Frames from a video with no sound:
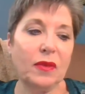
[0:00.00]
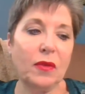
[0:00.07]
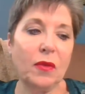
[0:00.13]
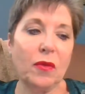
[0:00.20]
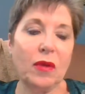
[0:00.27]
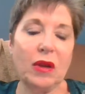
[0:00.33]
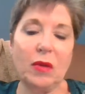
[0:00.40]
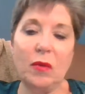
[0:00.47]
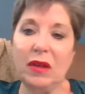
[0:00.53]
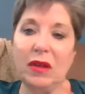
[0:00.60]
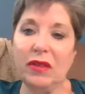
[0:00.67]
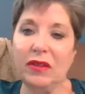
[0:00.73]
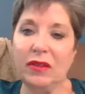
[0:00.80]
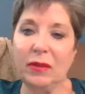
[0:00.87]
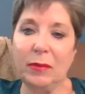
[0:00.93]
growing
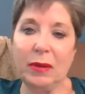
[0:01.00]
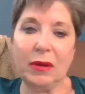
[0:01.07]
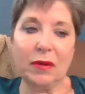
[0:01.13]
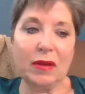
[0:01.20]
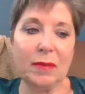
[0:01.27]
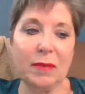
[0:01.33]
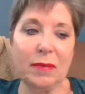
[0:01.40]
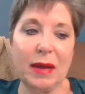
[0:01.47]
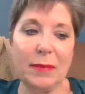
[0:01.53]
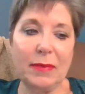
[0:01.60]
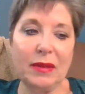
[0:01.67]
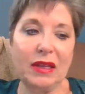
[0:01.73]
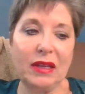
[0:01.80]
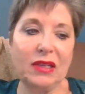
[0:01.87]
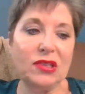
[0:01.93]
wealth of the American
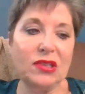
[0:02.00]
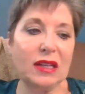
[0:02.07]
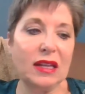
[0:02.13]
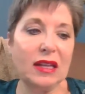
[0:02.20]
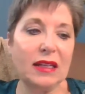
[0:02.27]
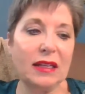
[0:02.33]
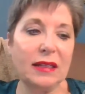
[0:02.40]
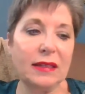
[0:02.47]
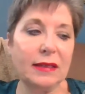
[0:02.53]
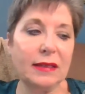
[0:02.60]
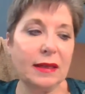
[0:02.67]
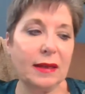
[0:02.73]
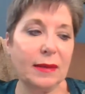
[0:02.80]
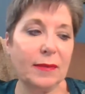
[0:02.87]
population on it,